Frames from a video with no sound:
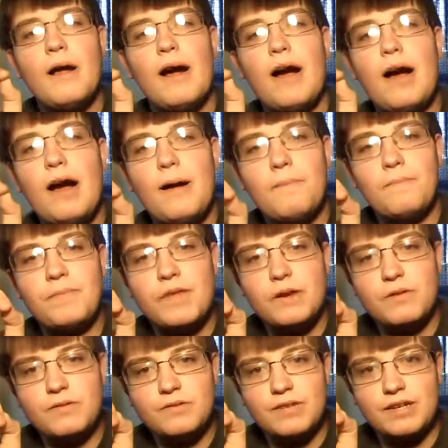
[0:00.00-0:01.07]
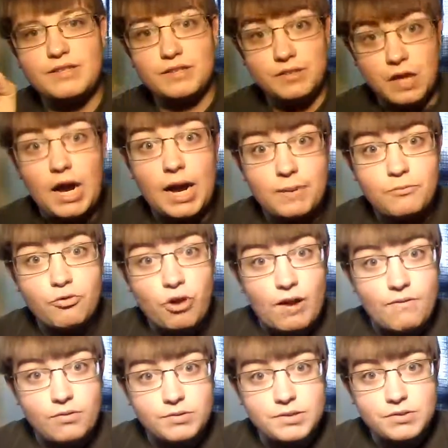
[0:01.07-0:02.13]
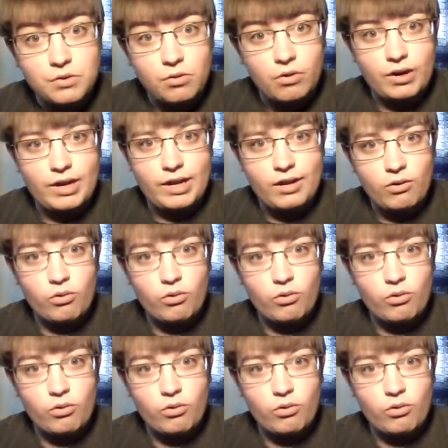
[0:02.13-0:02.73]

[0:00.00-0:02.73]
It's a time travel story,